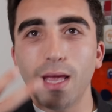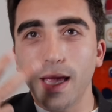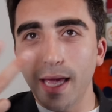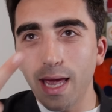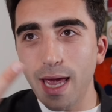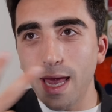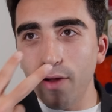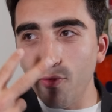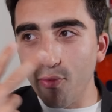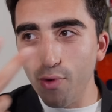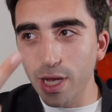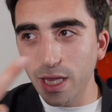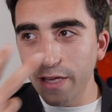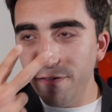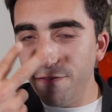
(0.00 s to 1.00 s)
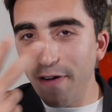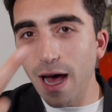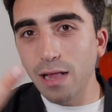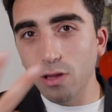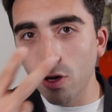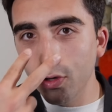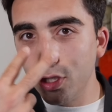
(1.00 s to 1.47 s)
it really
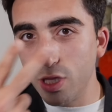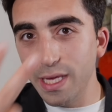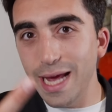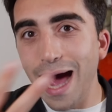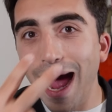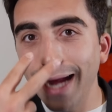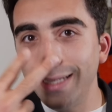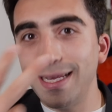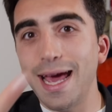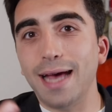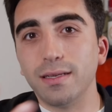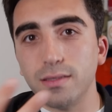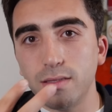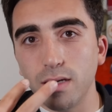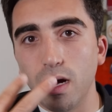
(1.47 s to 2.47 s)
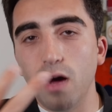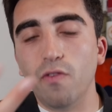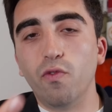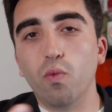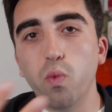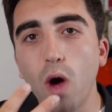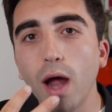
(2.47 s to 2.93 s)
follows the eye test
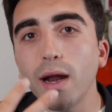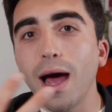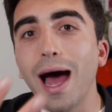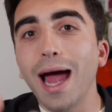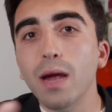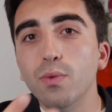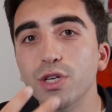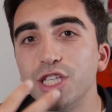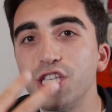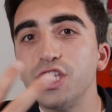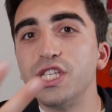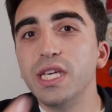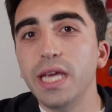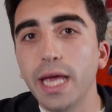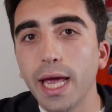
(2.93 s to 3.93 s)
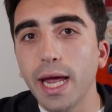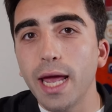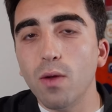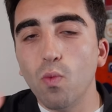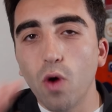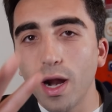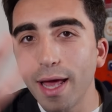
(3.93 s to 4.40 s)
of what I was seeing
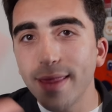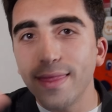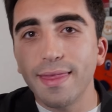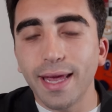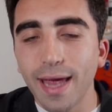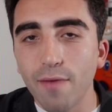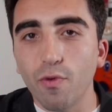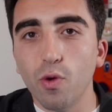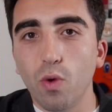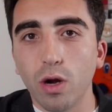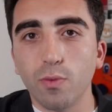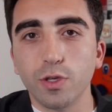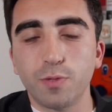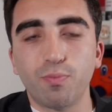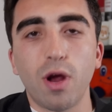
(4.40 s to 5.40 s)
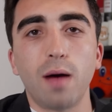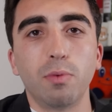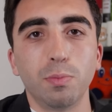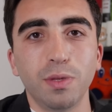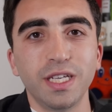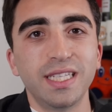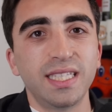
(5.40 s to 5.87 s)
and what I think everyone was
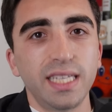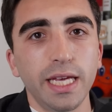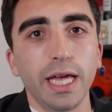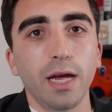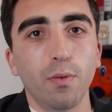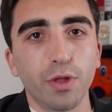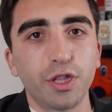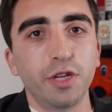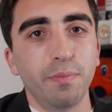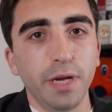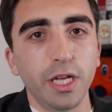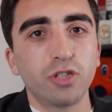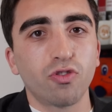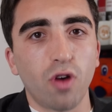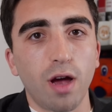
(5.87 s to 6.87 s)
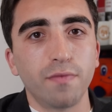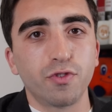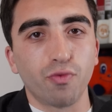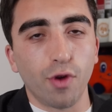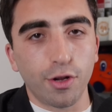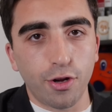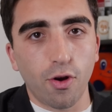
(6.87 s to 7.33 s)
probably seeing with Dimitrov's
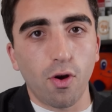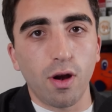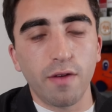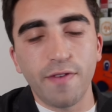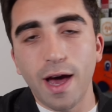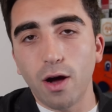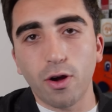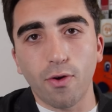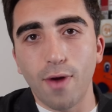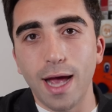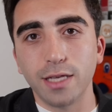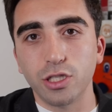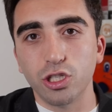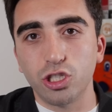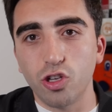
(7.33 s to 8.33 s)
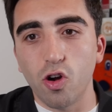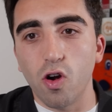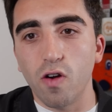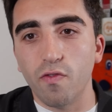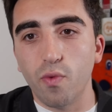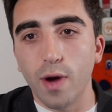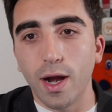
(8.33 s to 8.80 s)
return of Alcaraz's
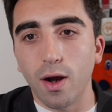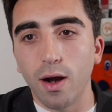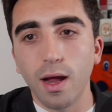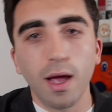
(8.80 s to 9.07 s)
serve, where